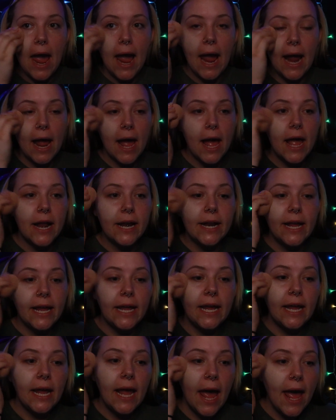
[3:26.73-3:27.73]
And
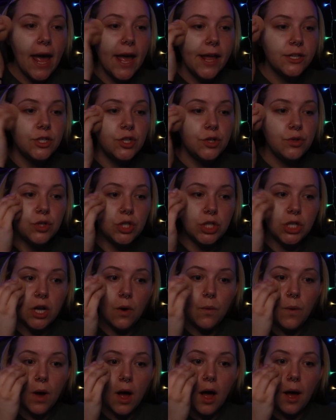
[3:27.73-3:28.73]
he had to
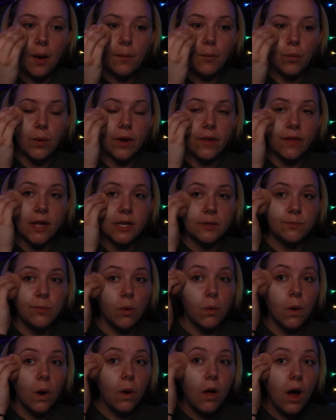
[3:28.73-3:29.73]
show up with his
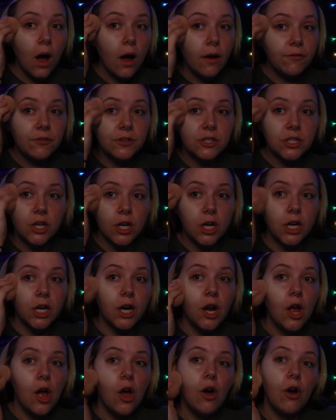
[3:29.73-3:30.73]
parole
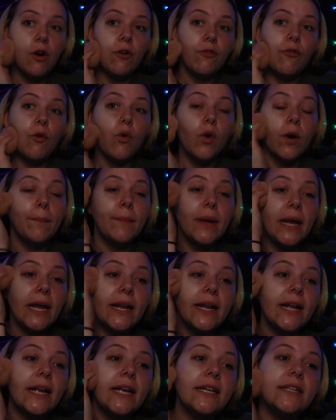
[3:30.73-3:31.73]
officer for
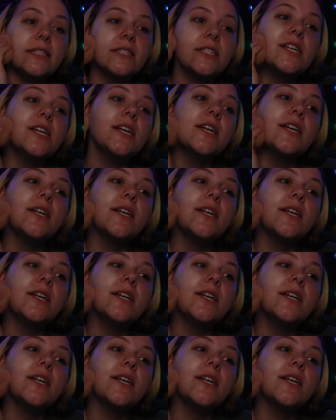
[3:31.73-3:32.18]
meetings